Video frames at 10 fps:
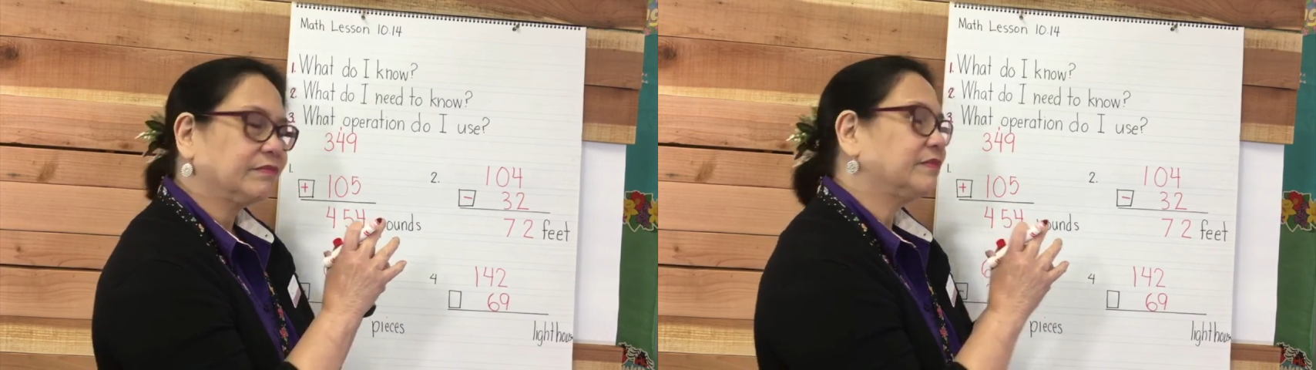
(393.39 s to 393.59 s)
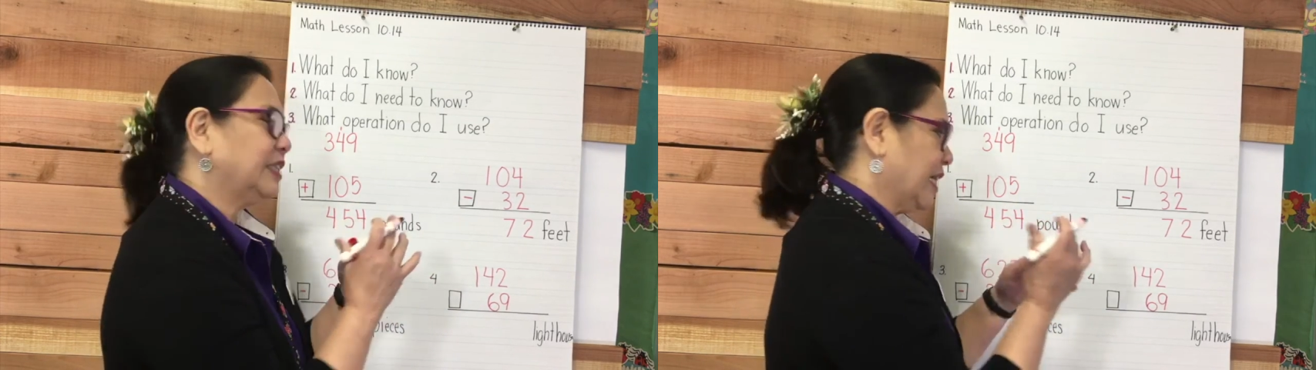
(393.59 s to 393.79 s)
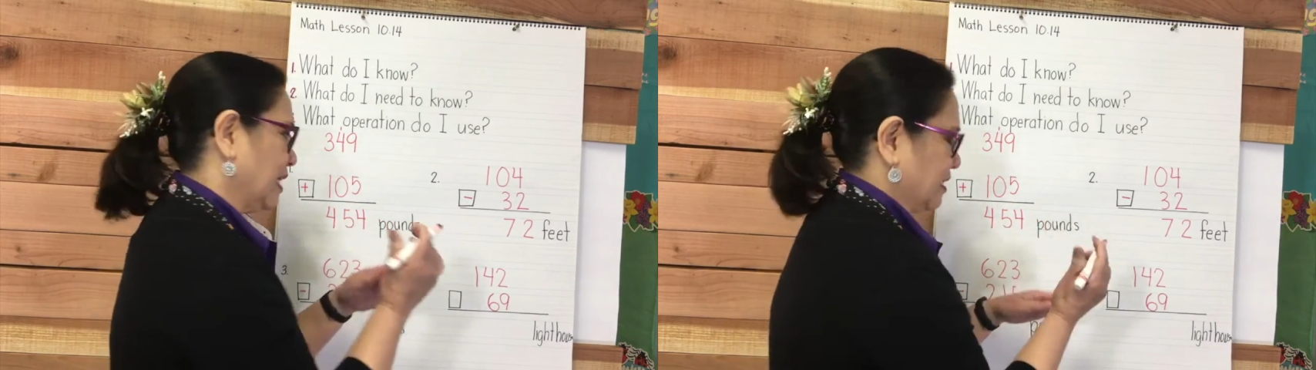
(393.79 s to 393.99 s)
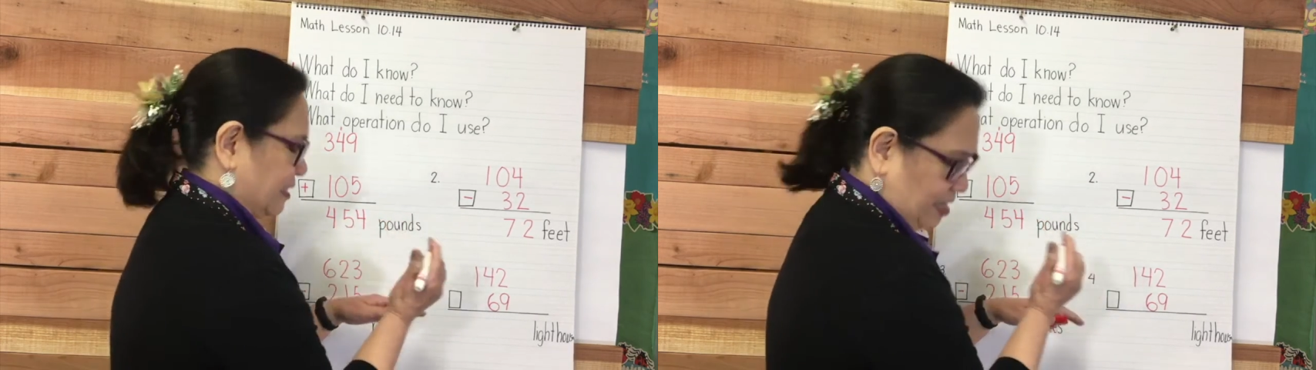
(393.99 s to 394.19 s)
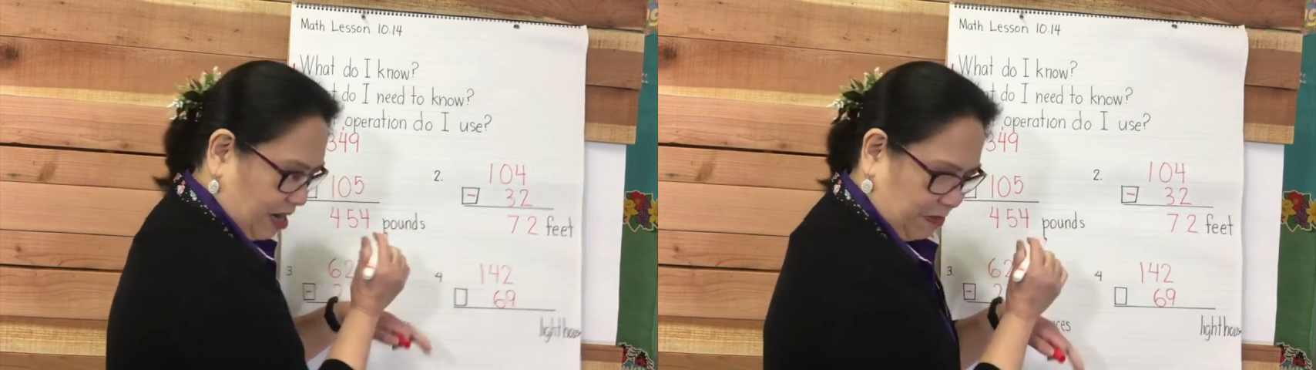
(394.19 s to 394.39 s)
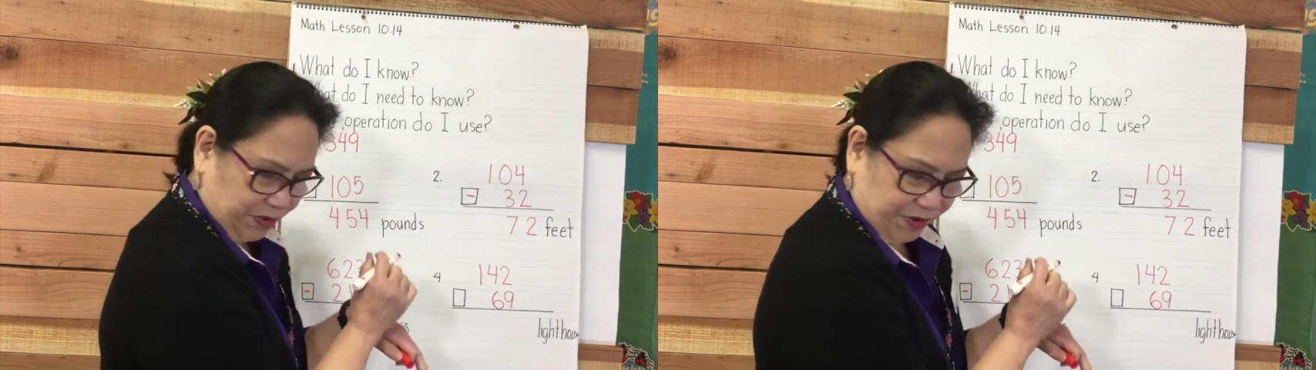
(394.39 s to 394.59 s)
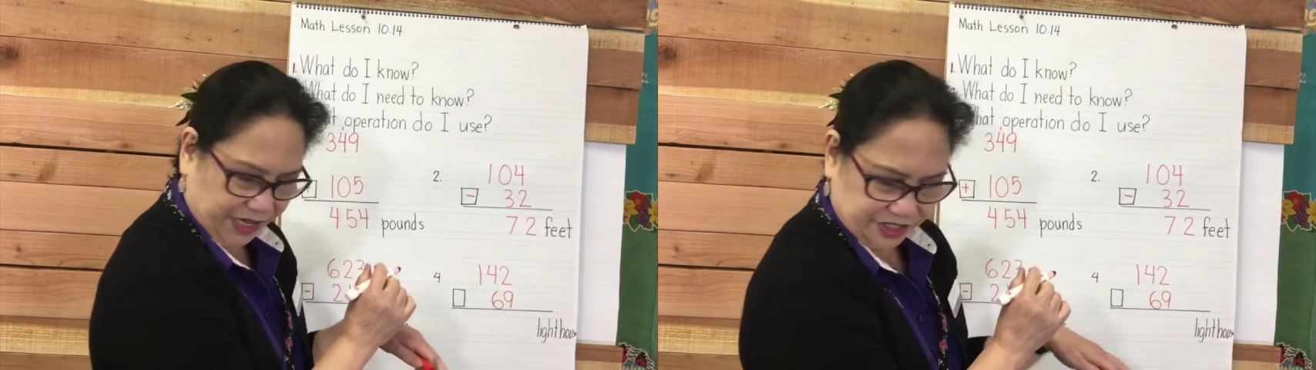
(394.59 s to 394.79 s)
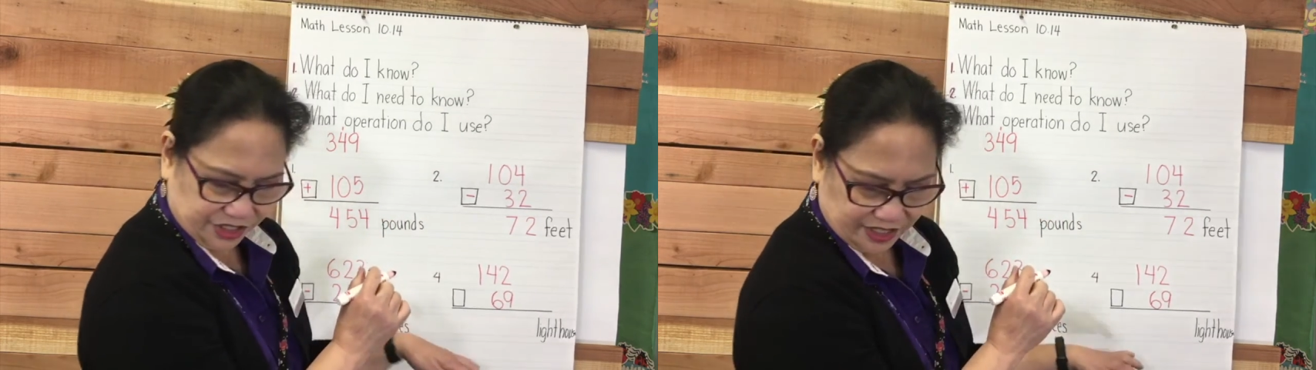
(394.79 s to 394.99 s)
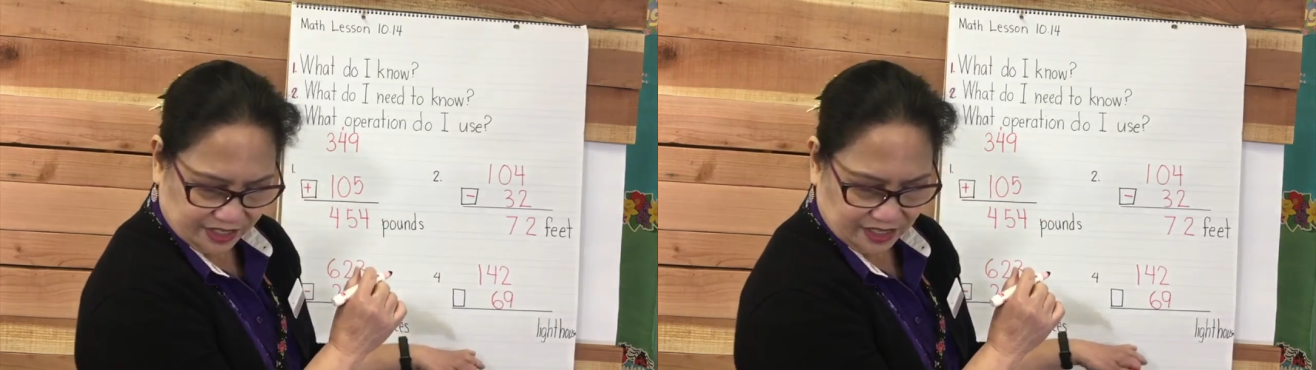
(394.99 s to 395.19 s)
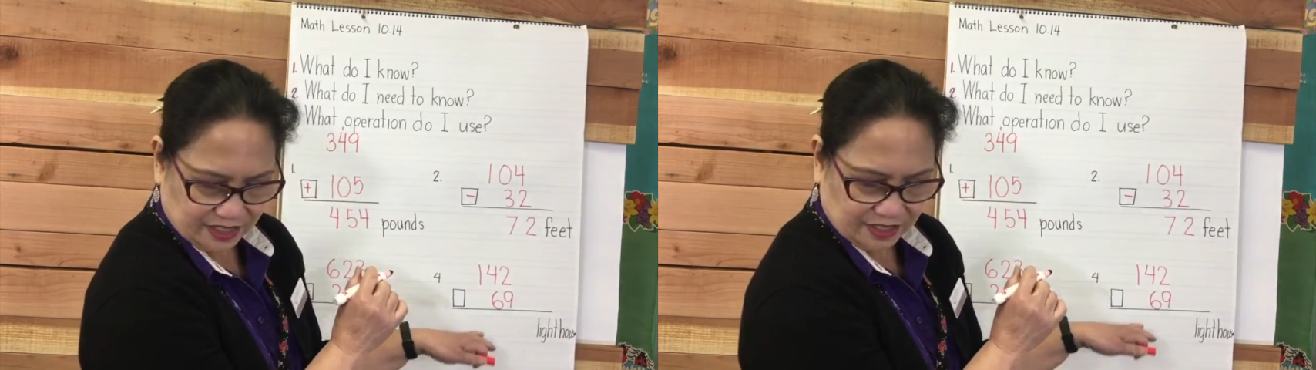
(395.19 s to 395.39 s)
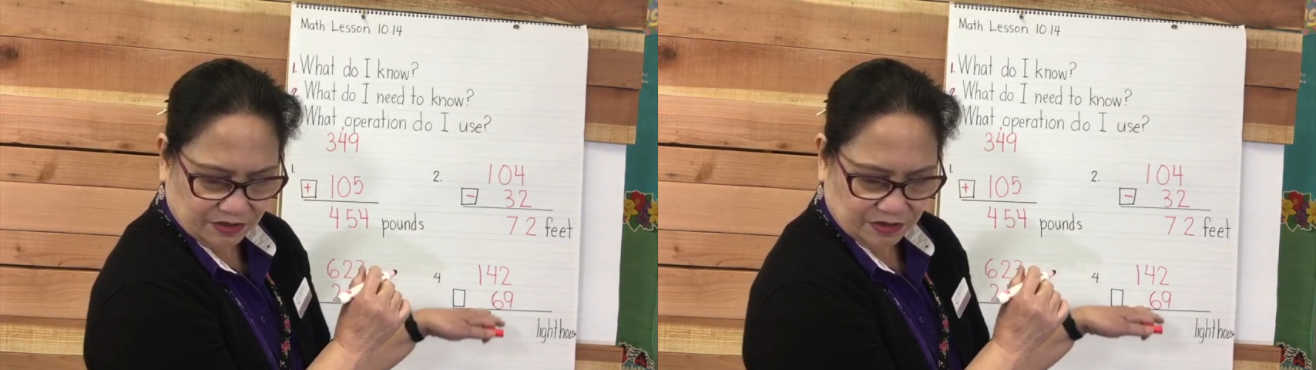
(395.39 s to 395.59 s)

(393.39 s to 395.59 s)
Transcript: Yes, the operation is,